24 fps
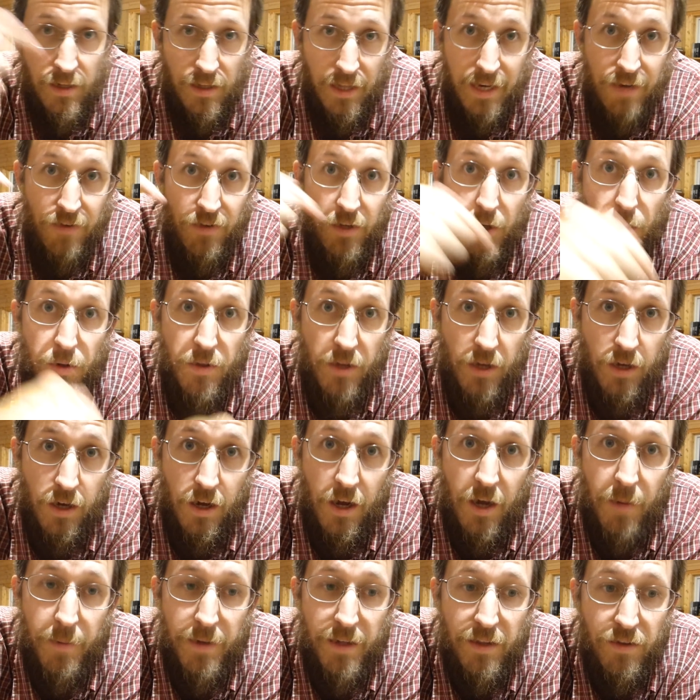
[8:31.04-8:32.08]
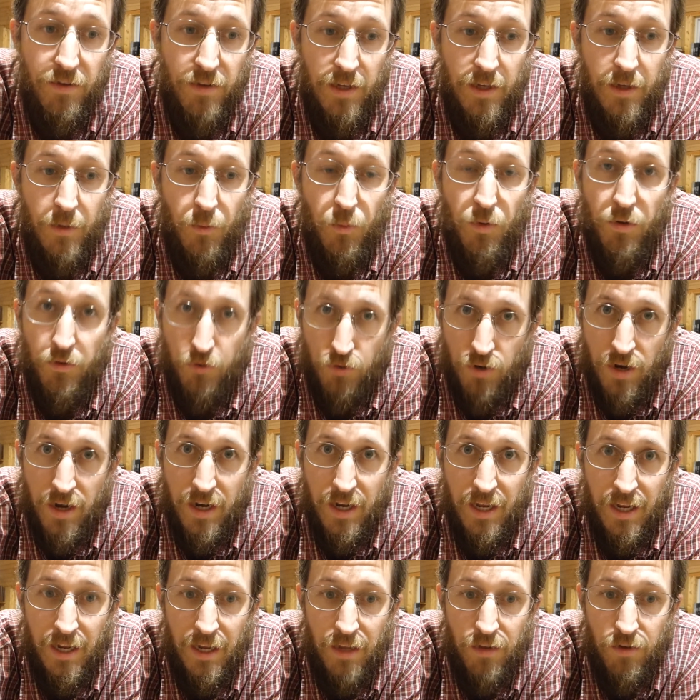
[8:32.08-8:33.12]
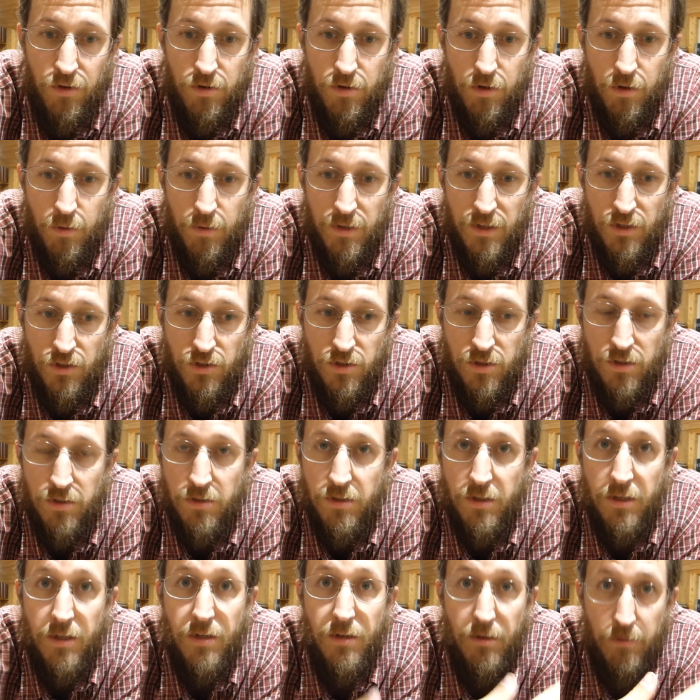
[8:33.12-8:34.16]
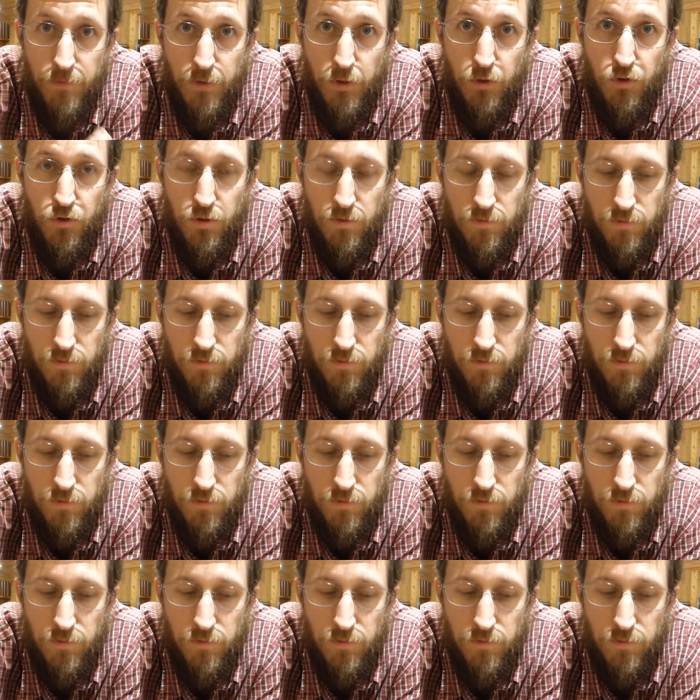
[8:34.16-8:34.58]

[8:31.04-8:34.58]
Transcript: let us know in the comments and we'll try to answer your questions in a future